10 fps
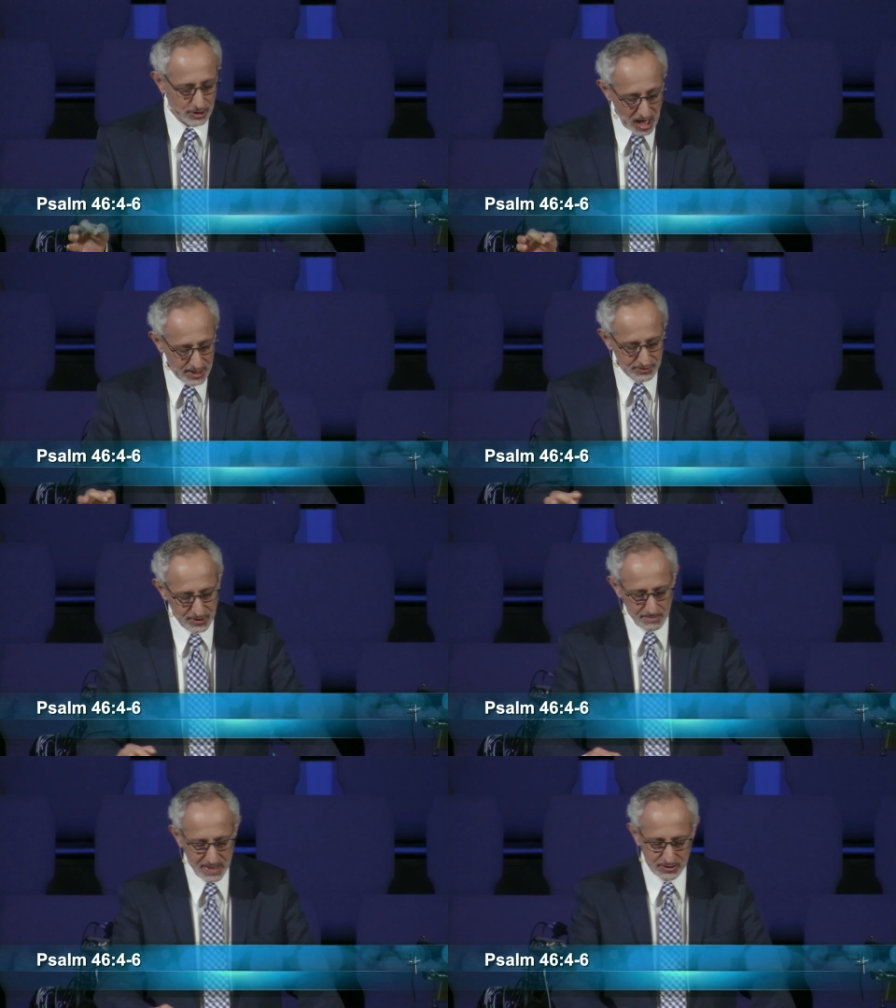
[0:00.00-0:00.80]
God
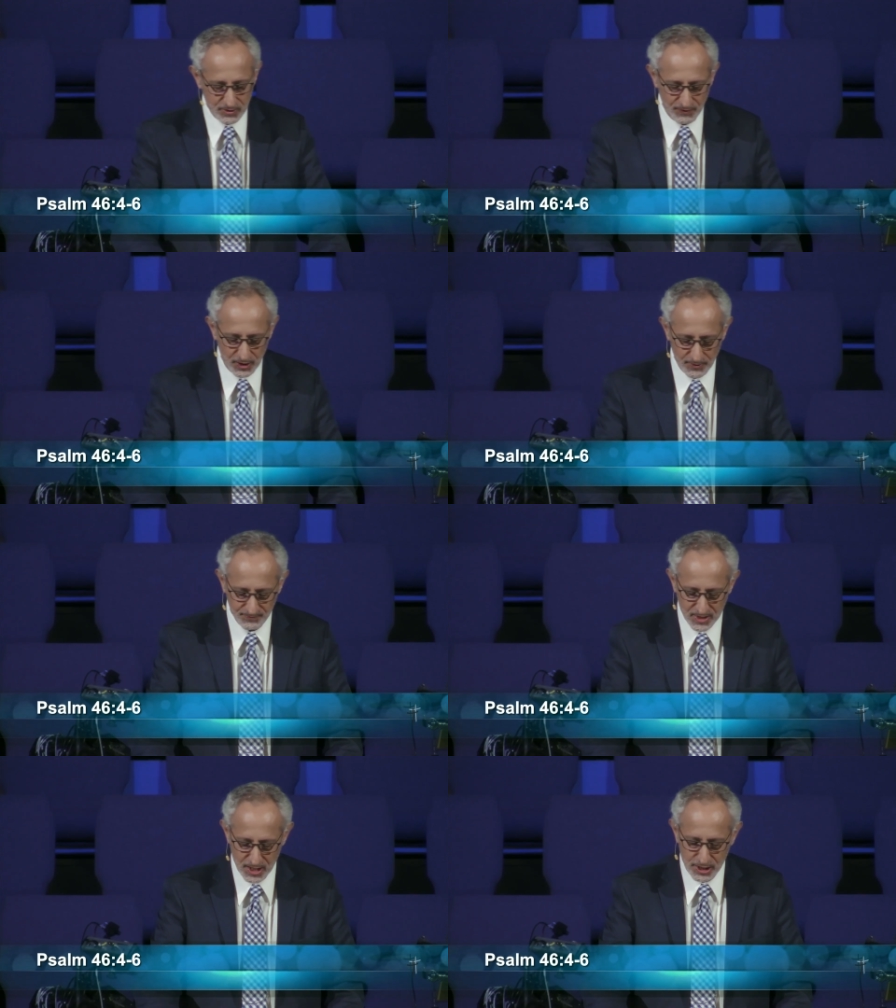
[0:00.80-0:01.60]
is in the midst of
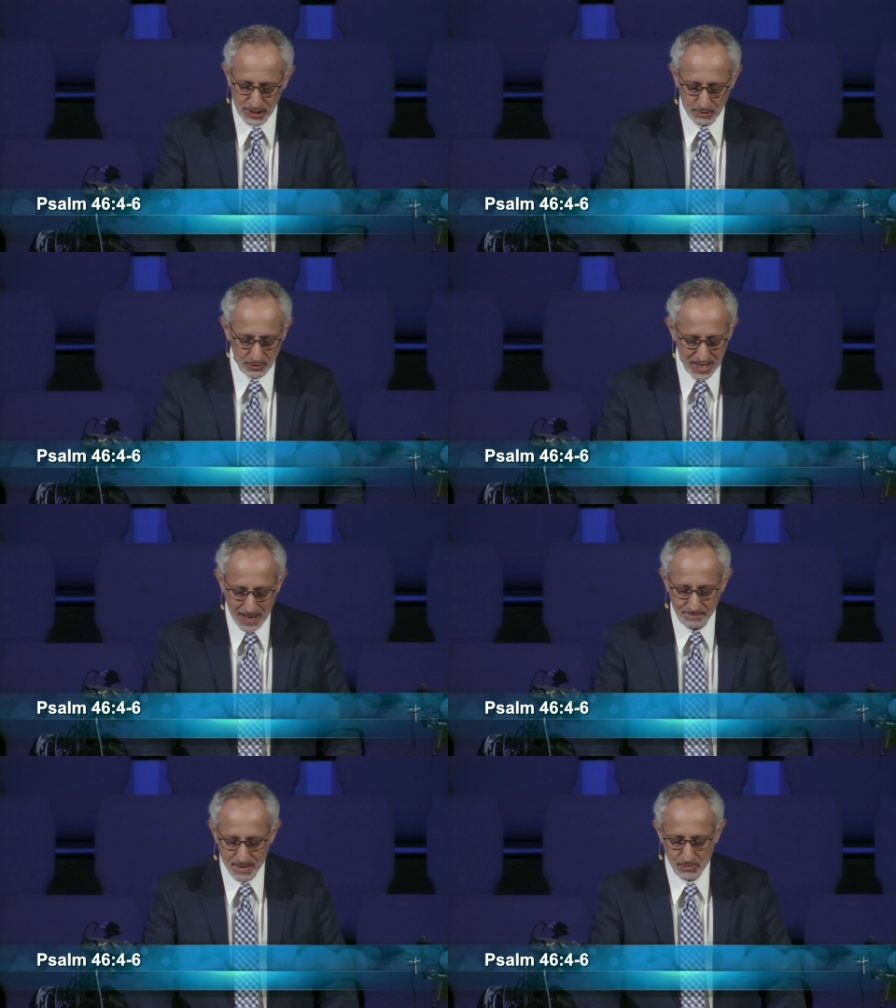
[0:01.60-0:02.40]
her. She will
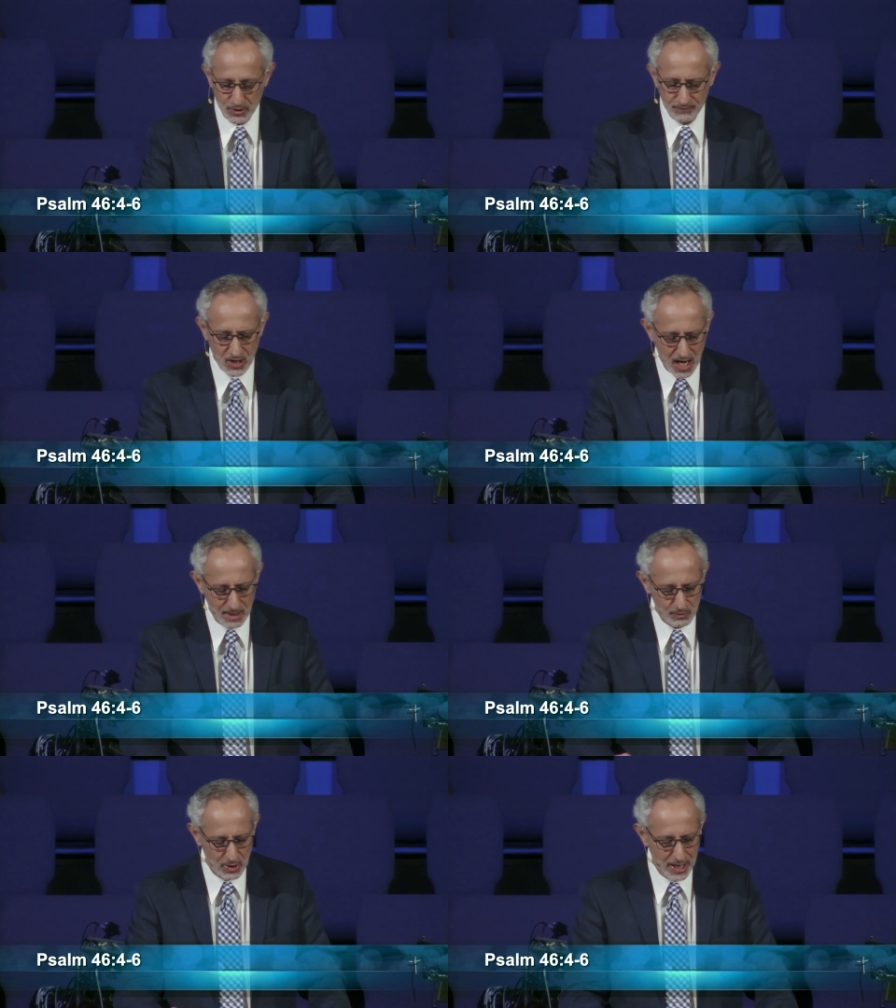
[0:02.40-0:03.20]
not be moved.
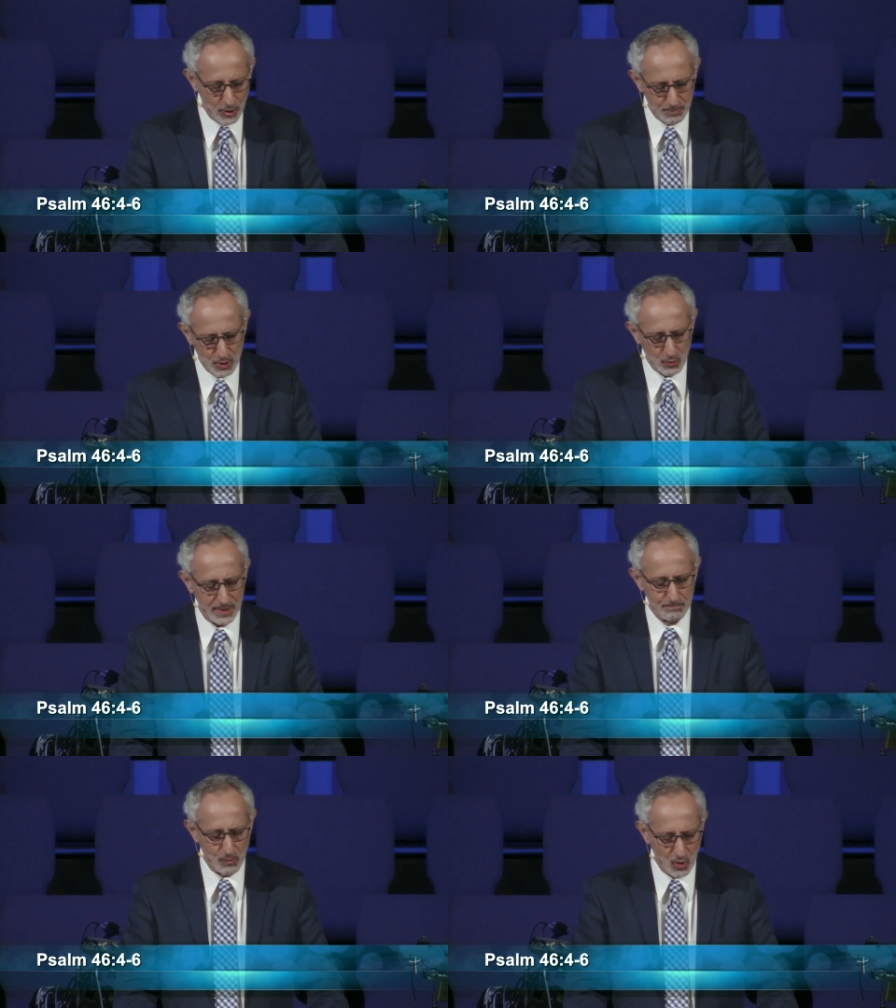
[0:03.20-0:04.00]
God will help her
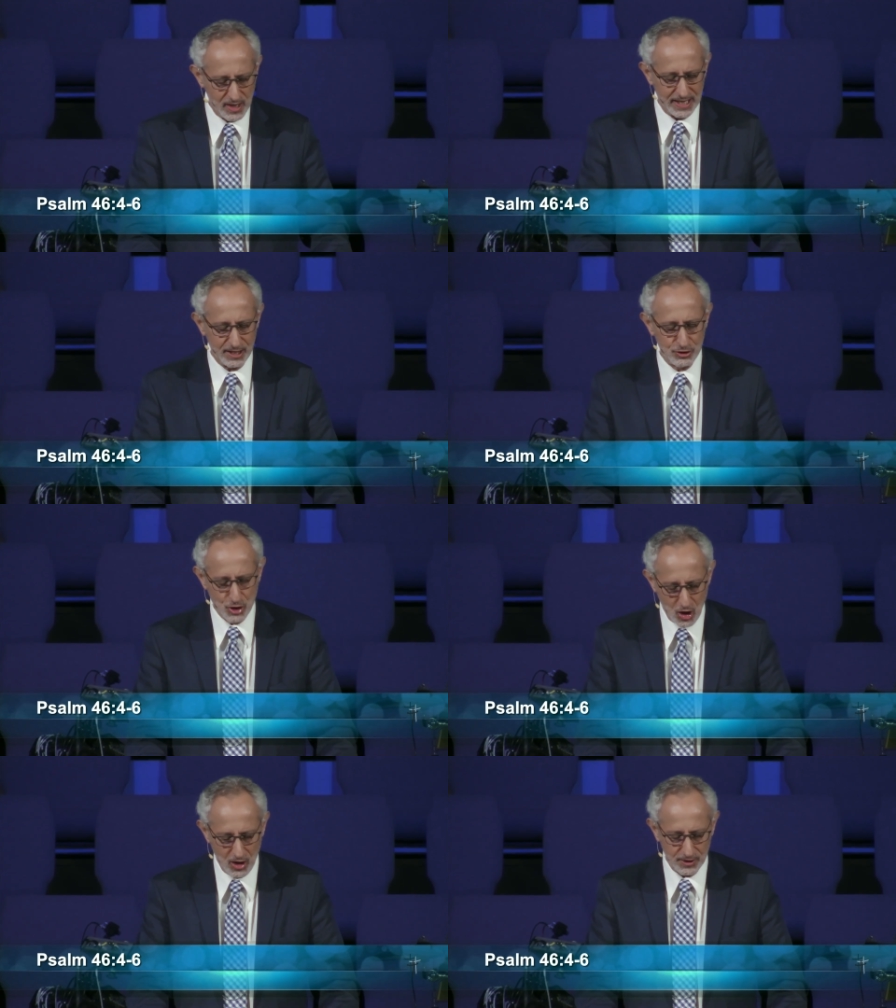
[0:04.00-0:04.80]
when morning
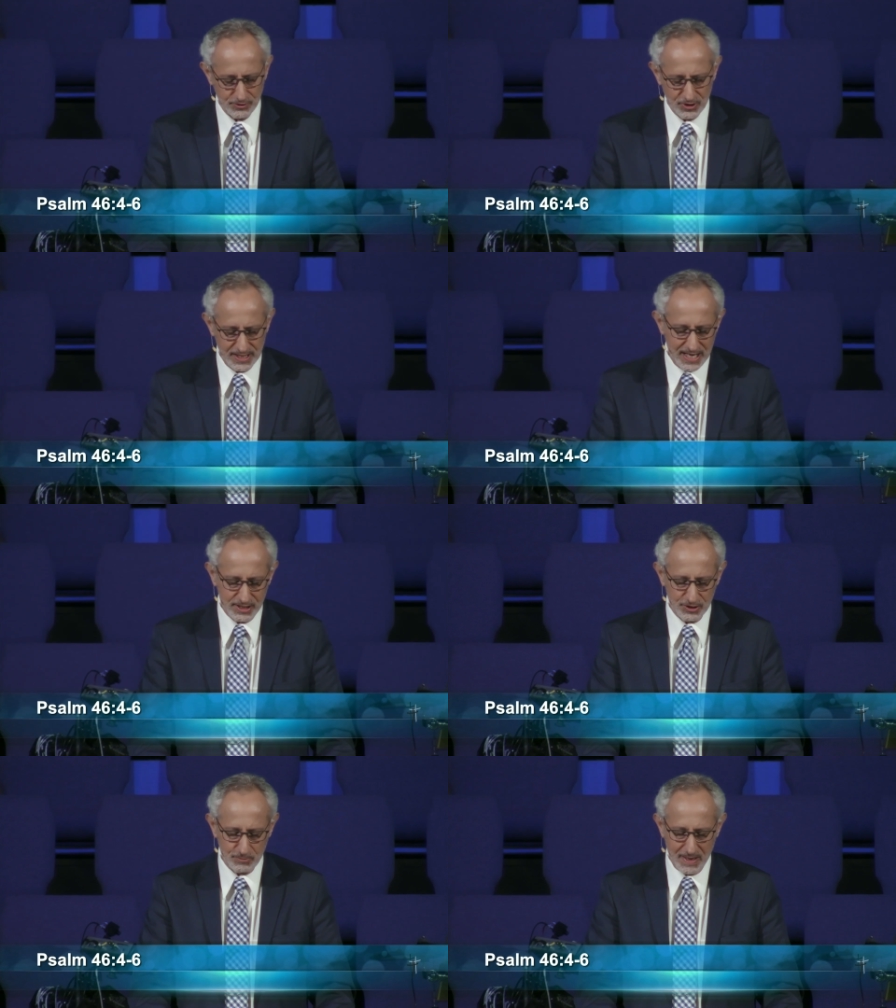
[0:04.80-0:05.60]
dawns. The
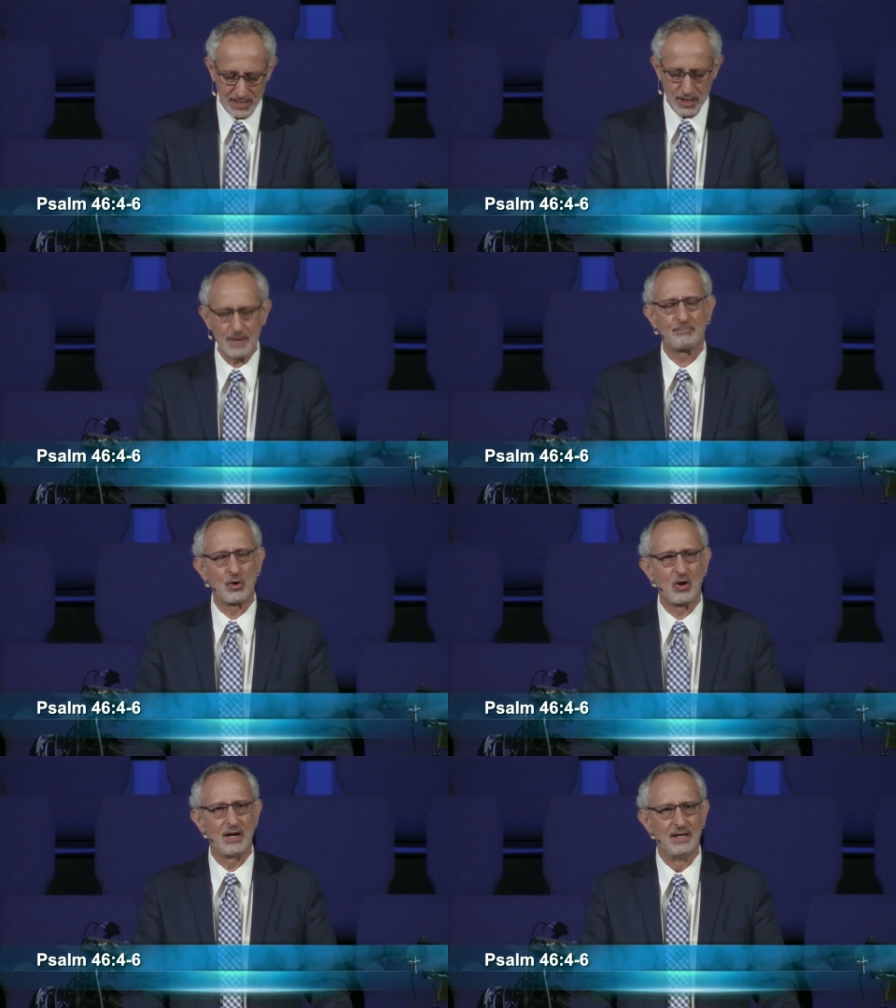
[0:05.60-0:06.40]
nations made an
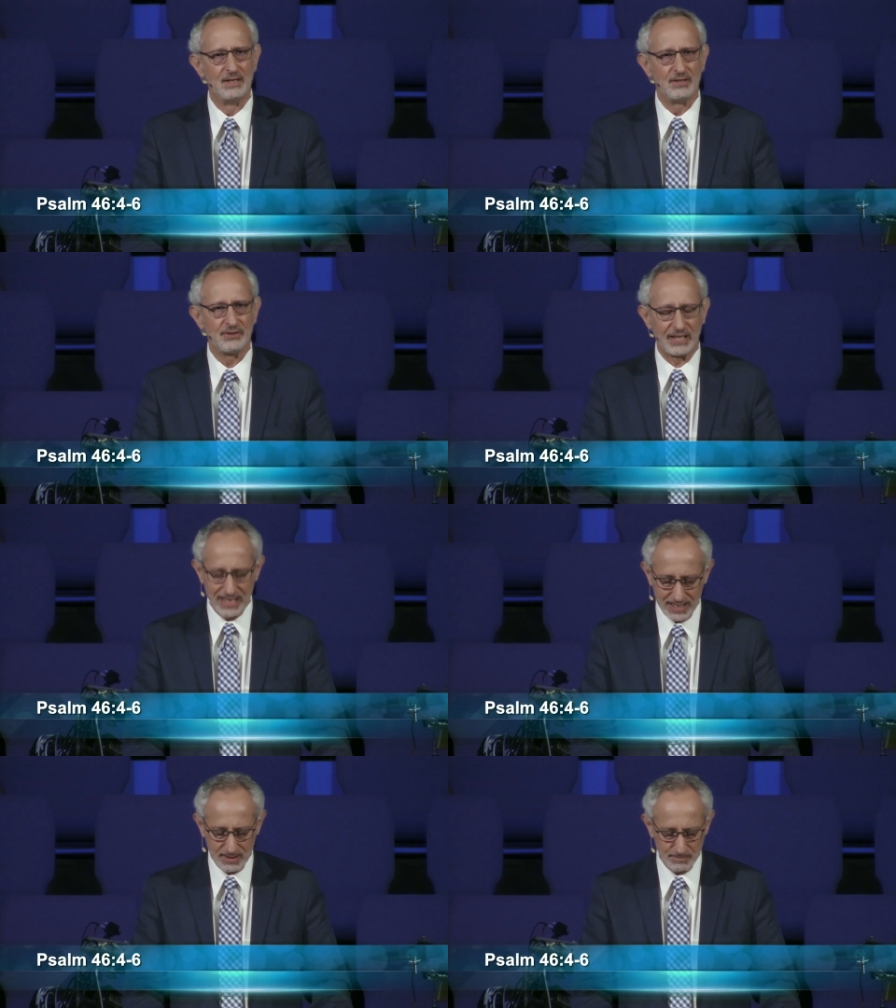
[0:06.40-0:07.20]
uproar, the
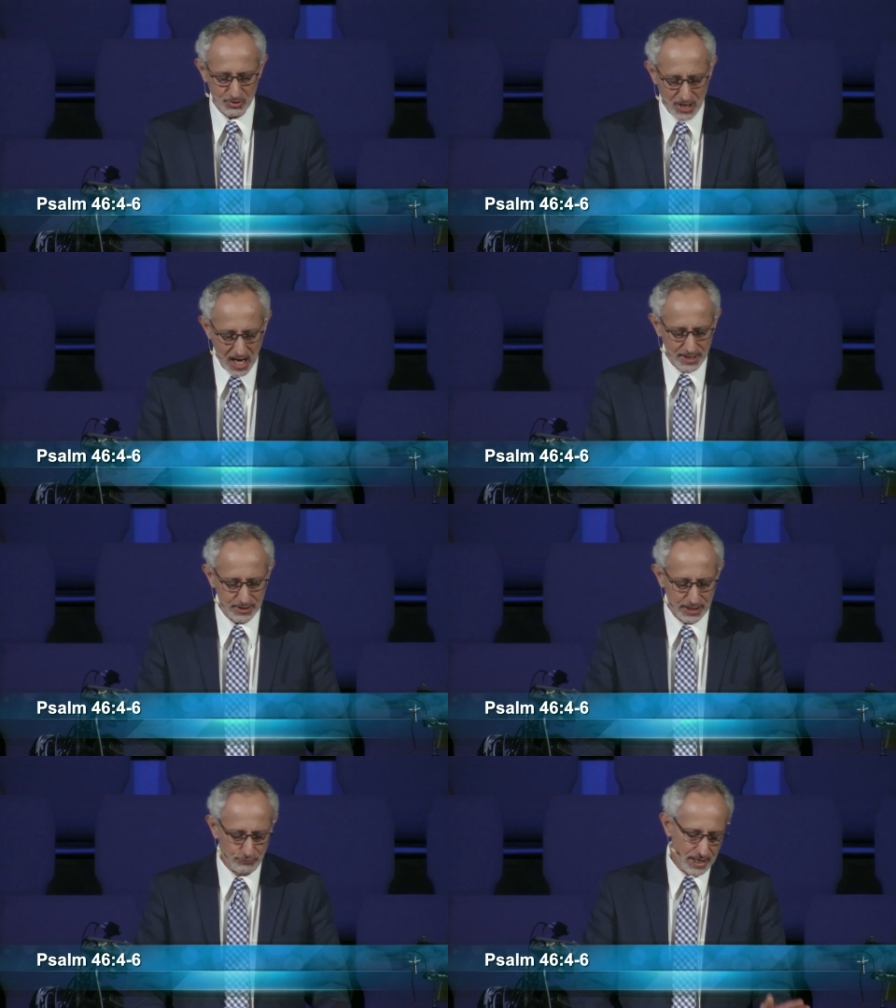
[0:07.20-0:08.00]
kingdoms
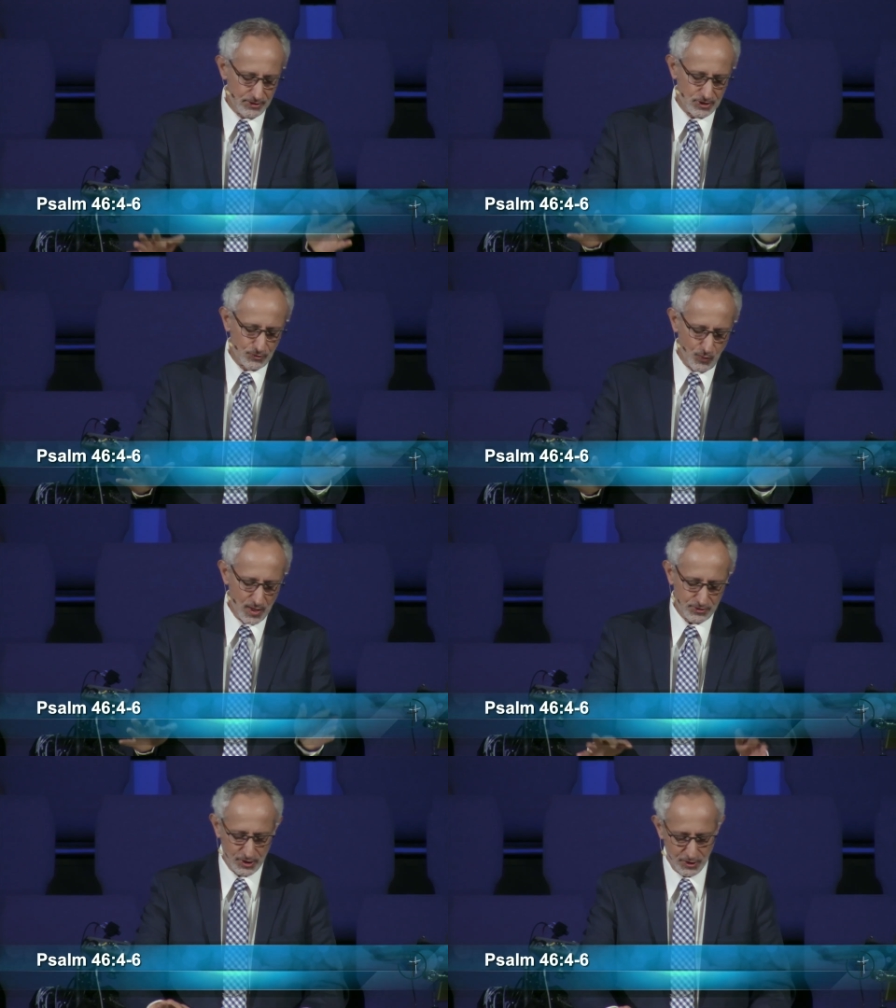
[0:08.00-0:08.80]
tottered. He raised his
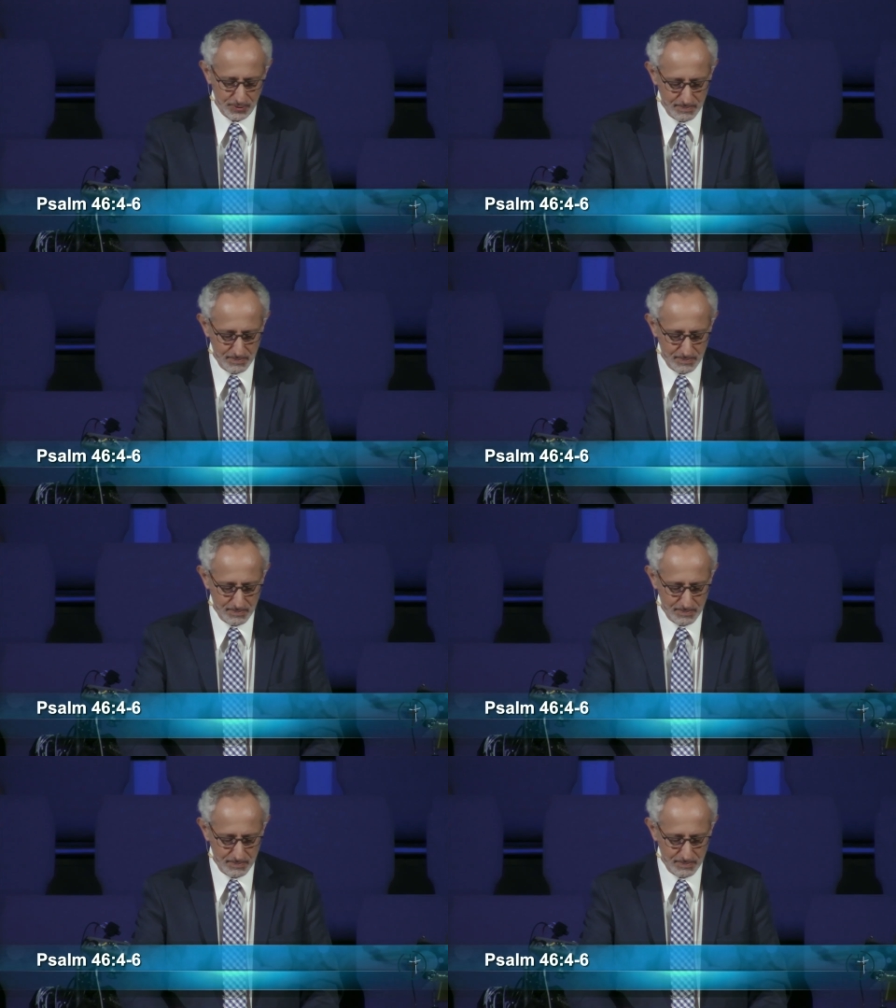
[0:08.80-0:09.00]
voice, the